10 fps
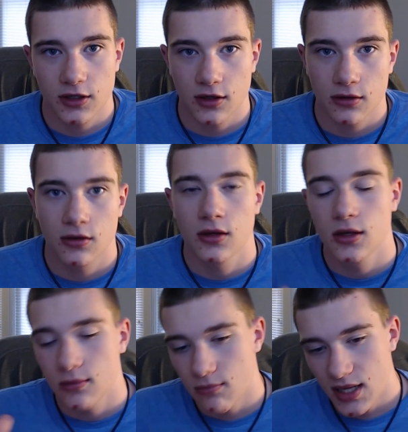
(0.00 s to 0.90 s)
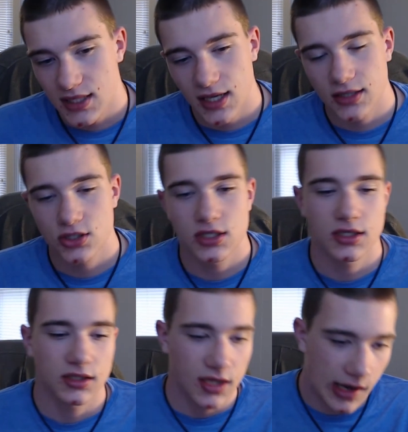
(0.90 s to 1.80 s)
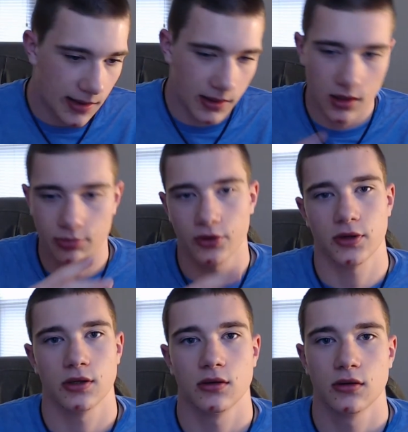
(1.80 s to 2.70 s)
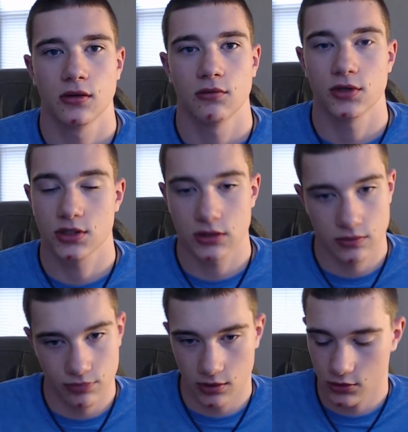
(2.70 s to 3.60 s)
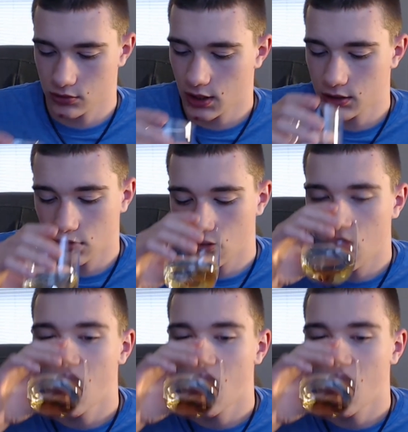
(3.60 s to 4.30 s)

video, make it HD, and then upload it, which is pretty much what I do.